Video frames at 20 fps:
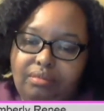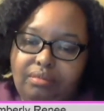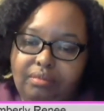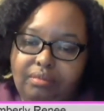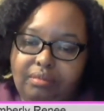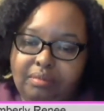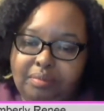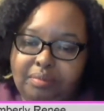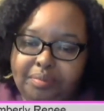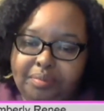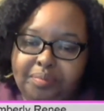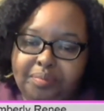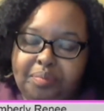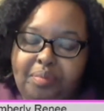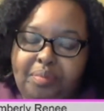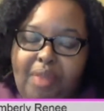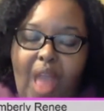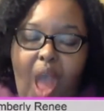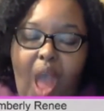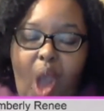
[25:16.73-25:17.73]

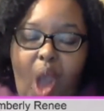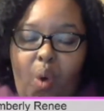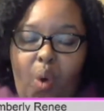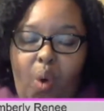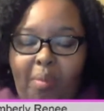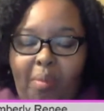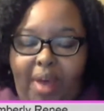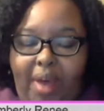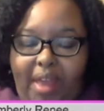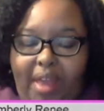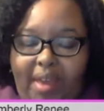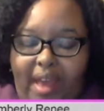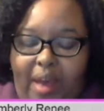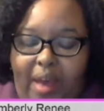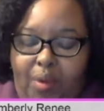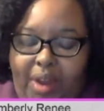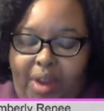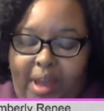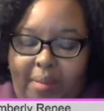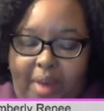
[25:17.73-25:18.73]
Well,
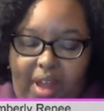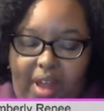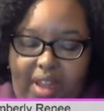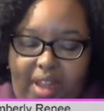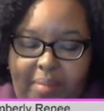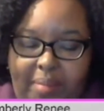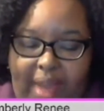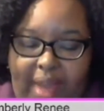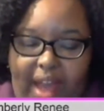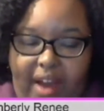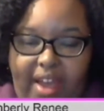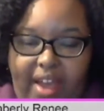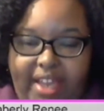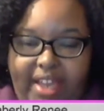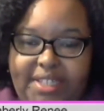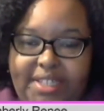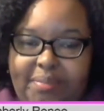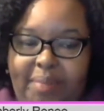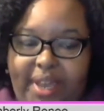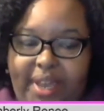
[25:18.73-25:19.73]
what I'm all about
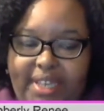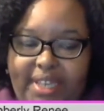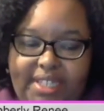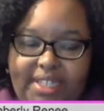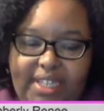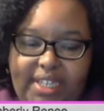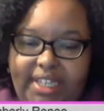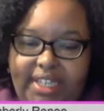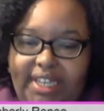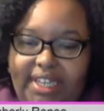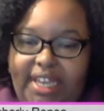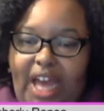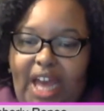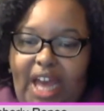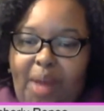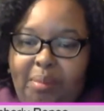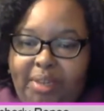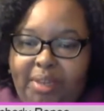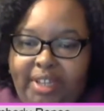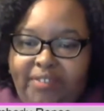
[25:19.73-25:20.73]
is basically
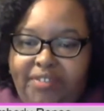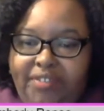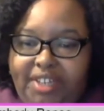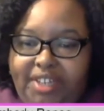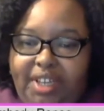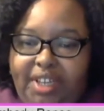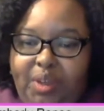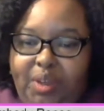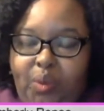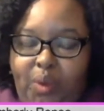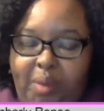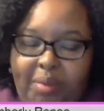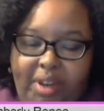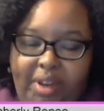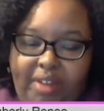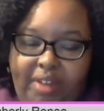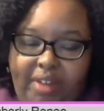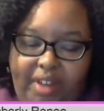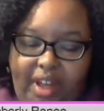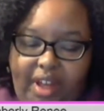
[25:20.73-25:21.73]
uplifting women
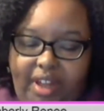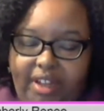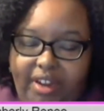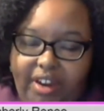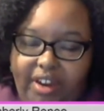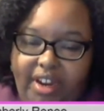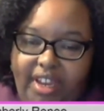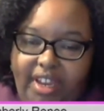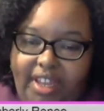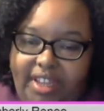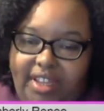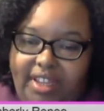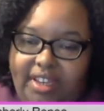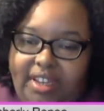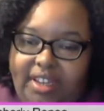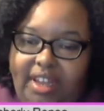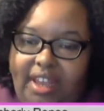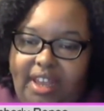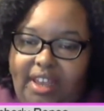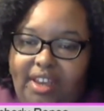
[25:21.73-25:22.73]
of color
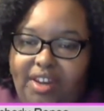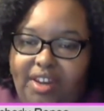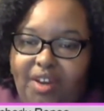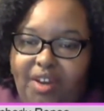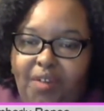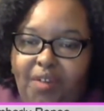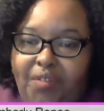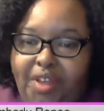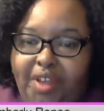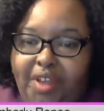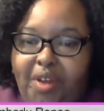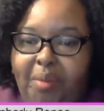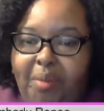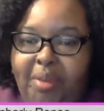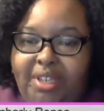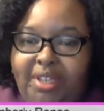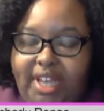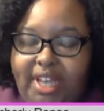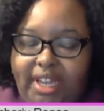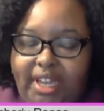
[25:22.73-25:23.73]
in, film
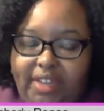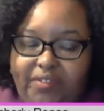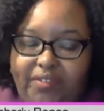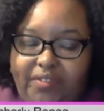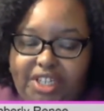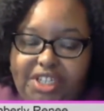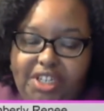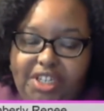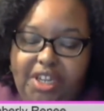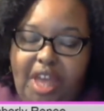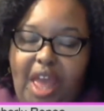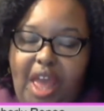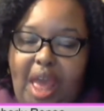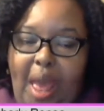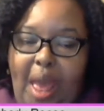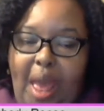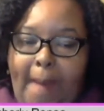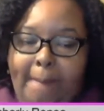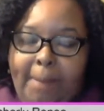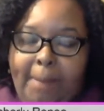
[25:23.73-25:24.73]
and television,
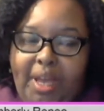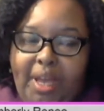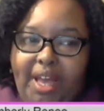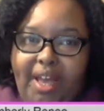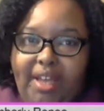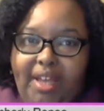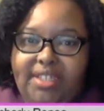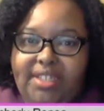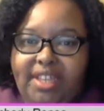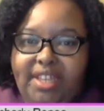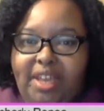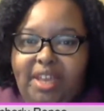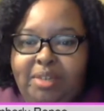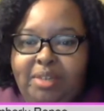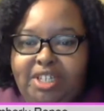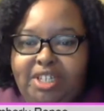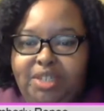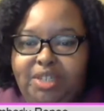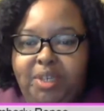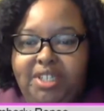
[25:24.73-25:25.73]
because the
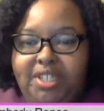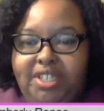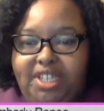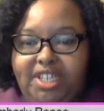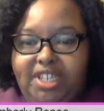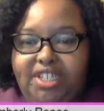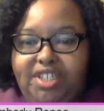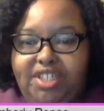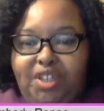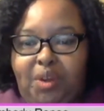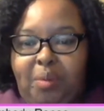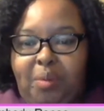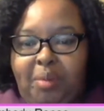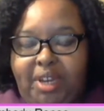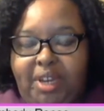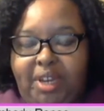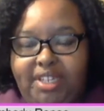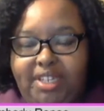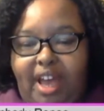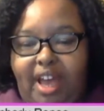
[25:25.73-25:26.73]
images we see so
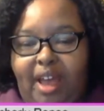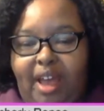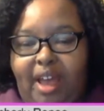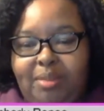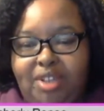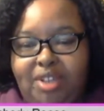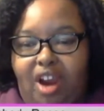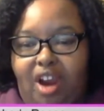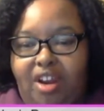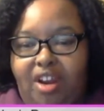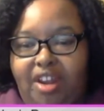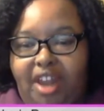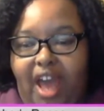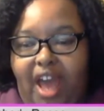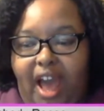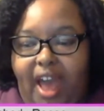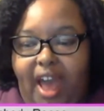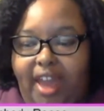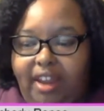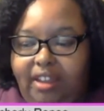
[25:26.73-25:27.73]
many times are
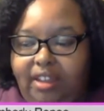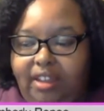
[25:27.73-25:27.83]
not